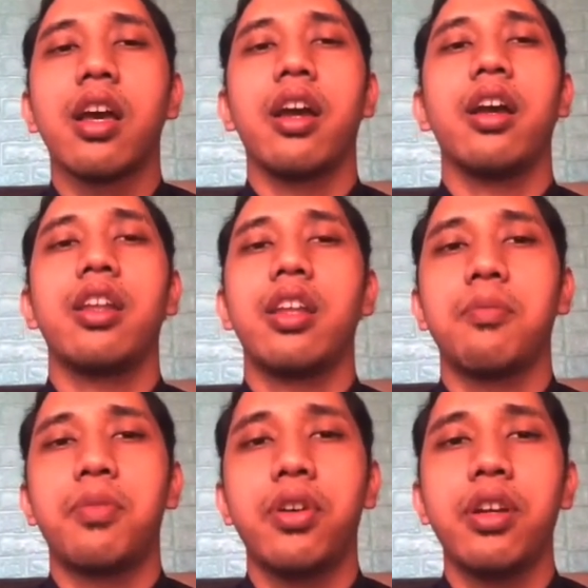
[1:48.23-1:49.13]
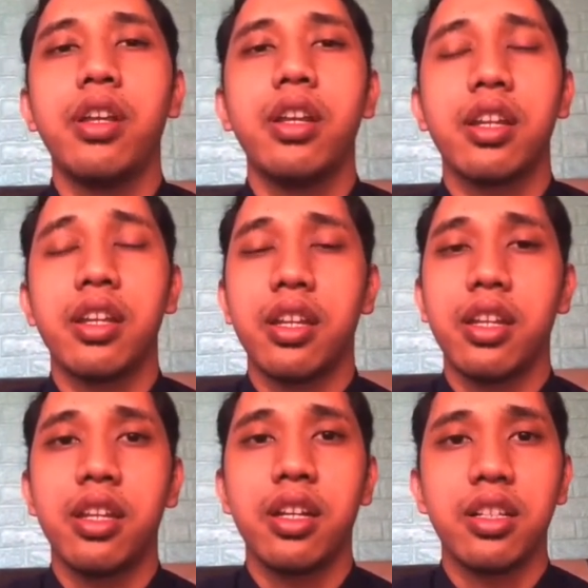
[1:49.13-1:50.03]
At that point,
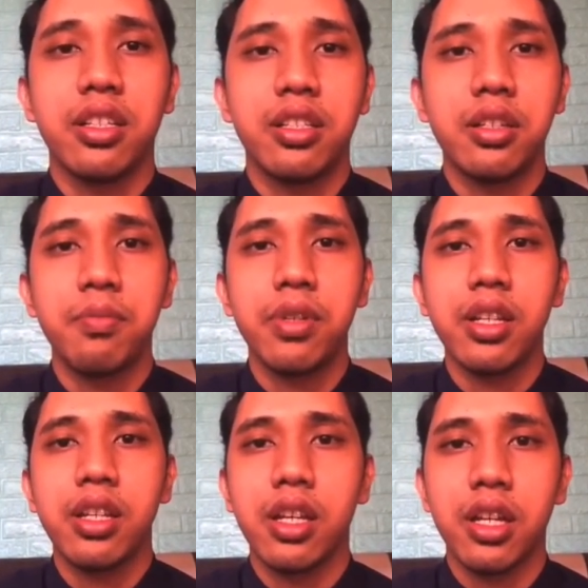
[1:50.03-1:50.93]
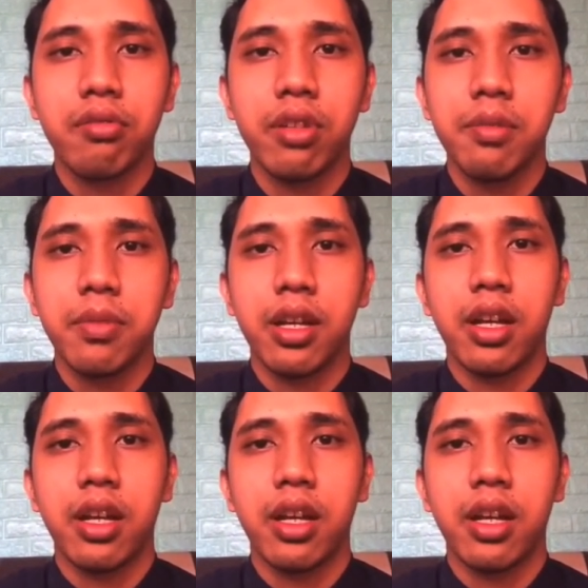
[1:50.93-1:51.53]
the recipient decrypts